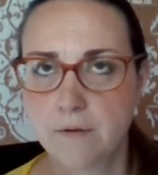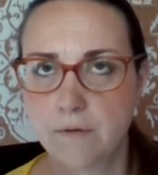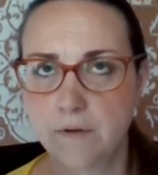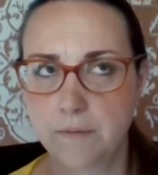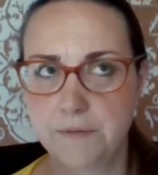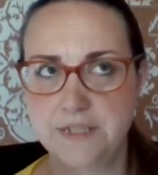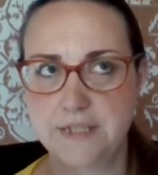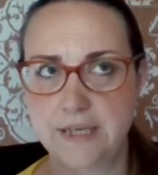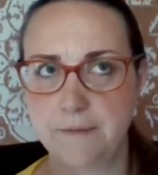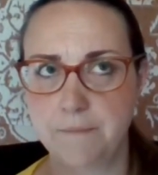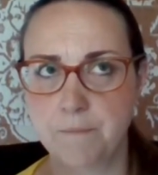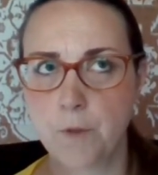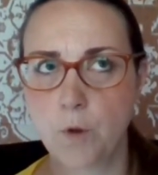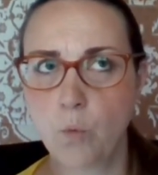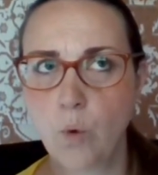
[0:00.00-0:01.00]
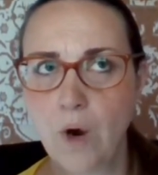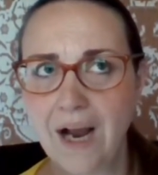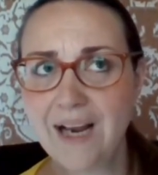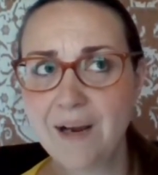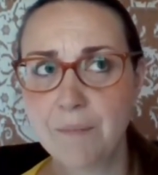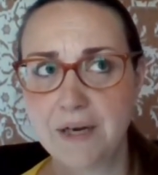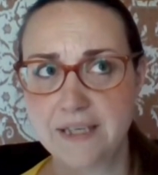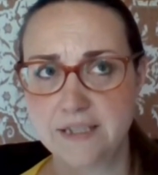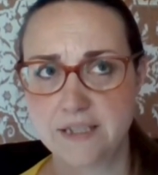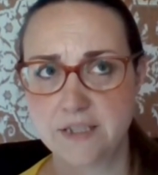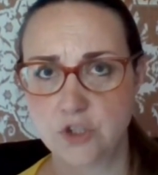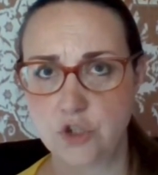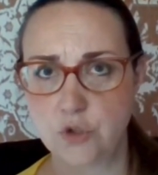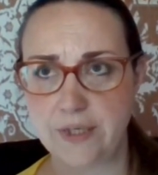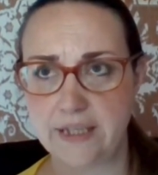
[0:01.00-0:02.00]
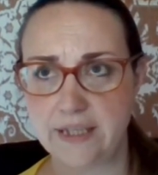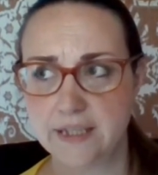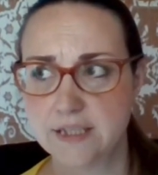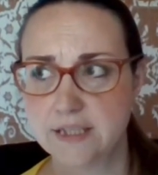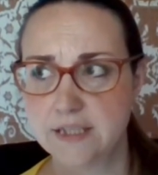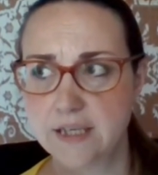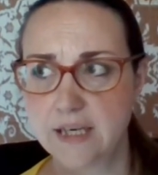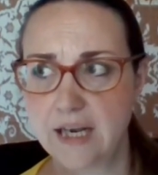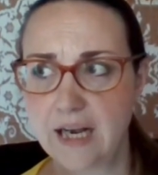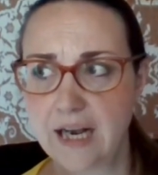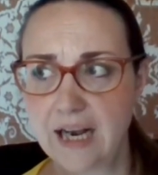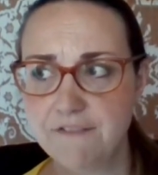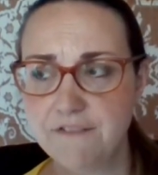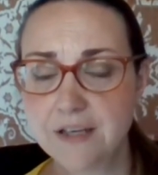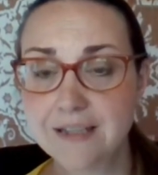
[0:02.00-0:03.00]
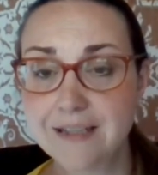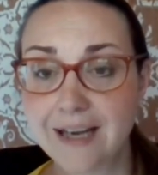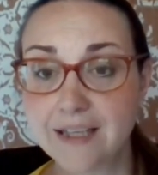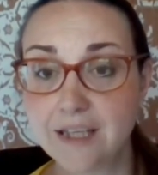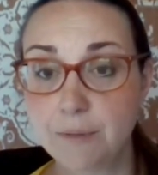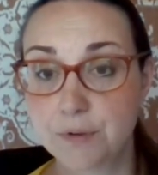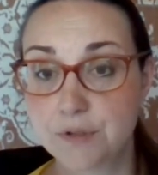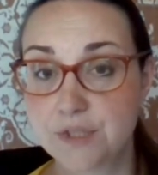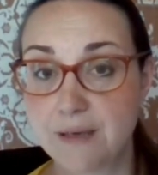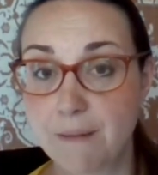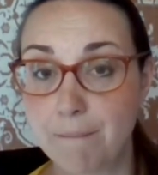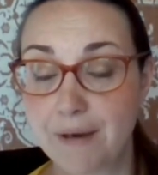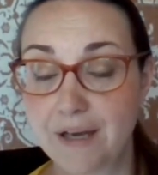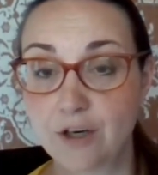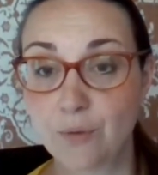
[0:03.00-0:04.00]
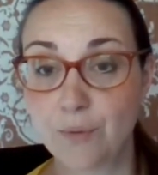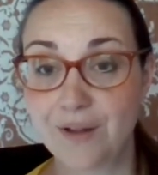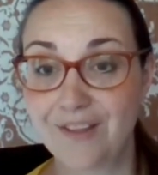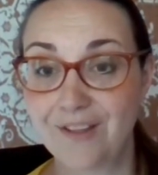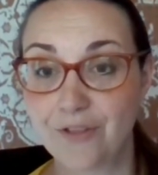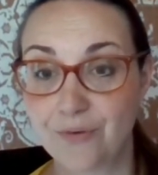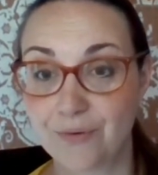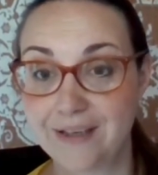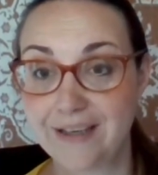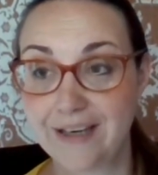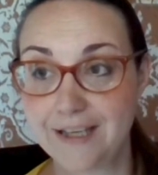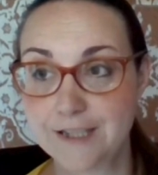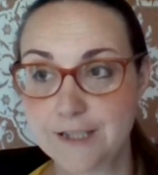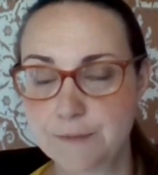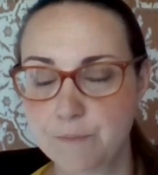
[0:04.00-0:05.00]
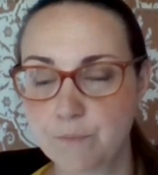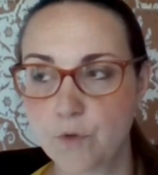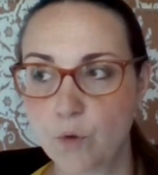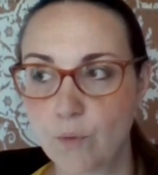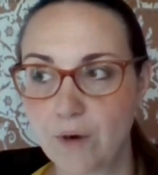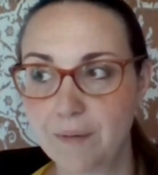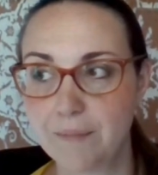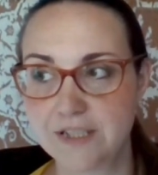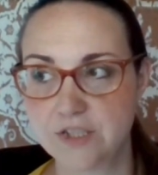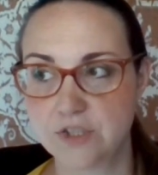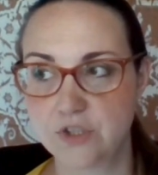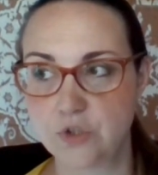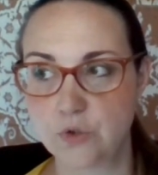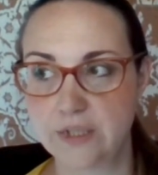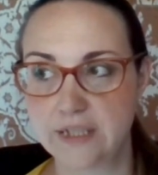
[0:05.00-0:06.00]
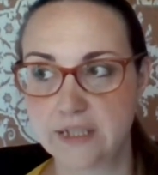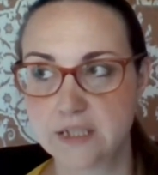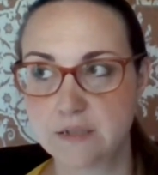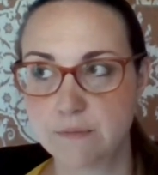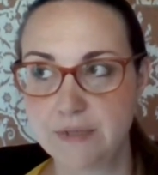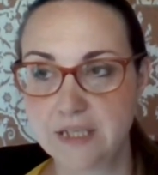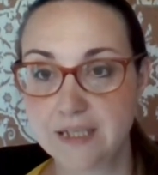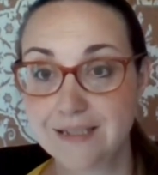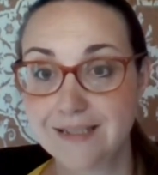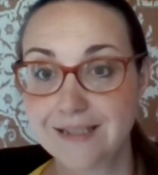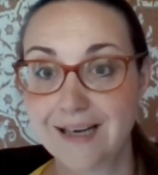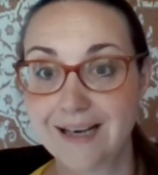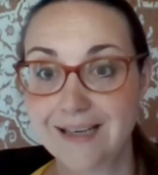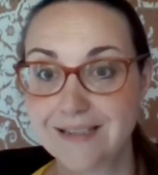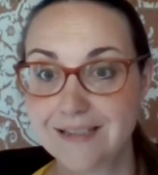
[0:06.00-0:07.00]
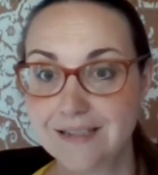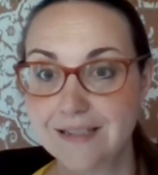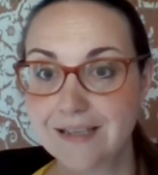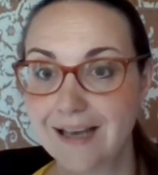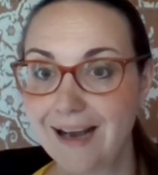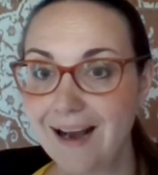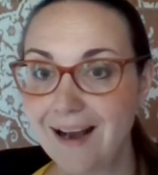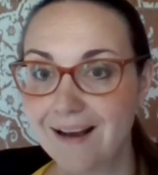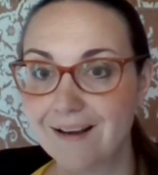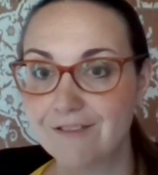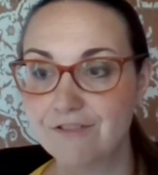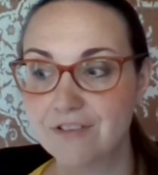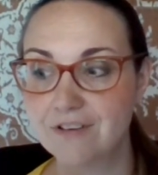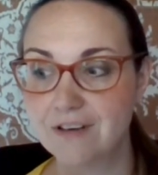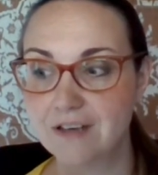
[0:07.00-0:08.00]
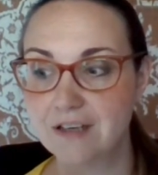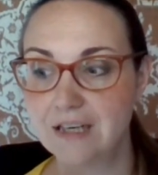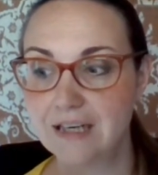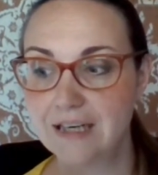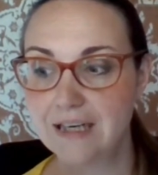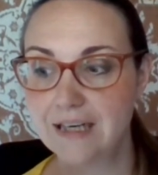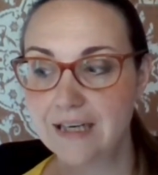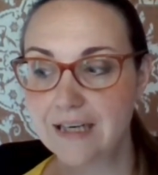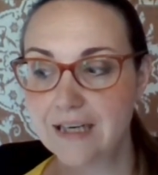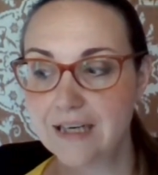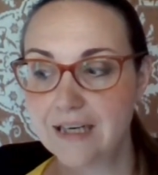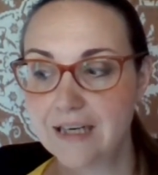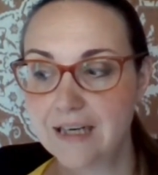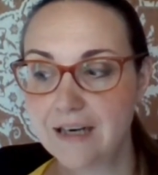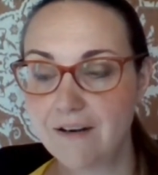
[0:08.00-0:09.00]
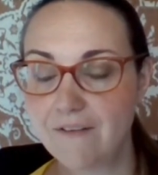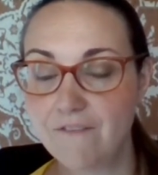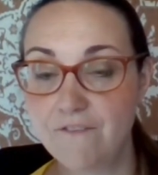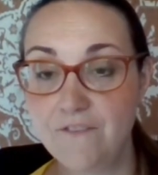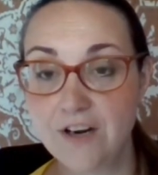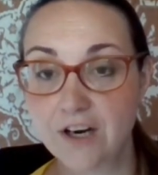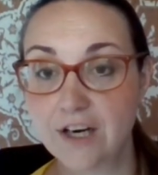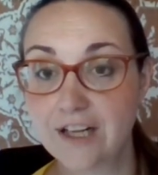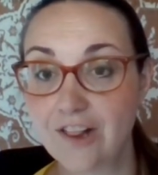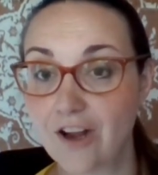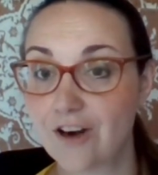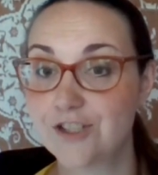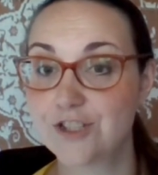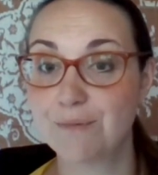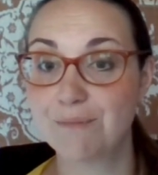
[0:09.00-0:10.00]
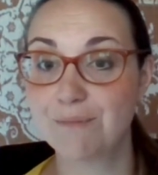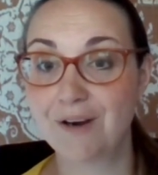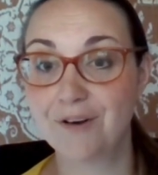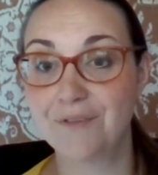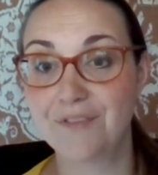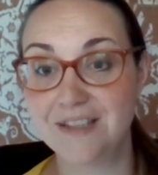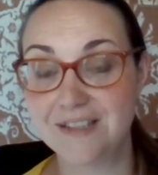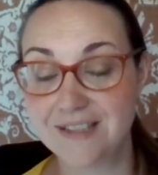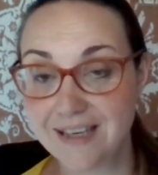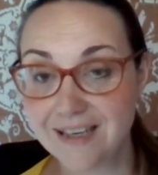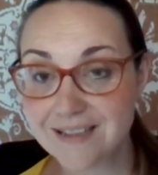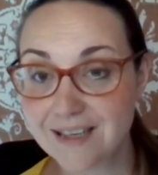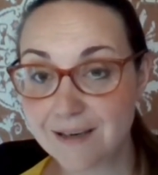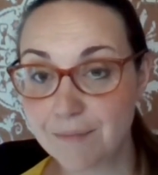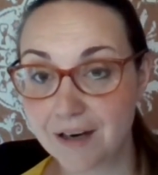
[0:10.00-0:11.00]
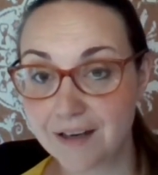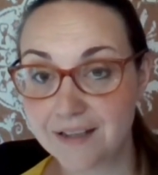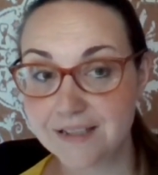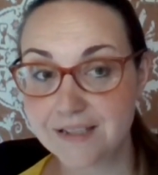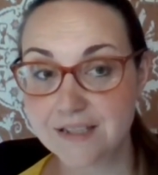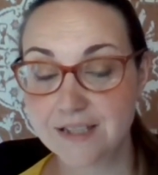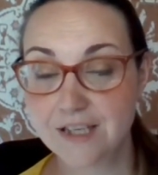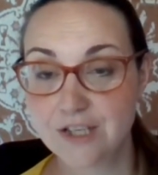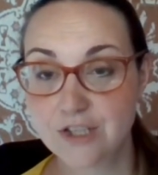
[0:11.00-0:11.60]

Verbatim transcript: let me say, why am I still doing this? I felt ninety percent better within three days. Why am I still doing this? Because I still have a very large amount of these antibodies.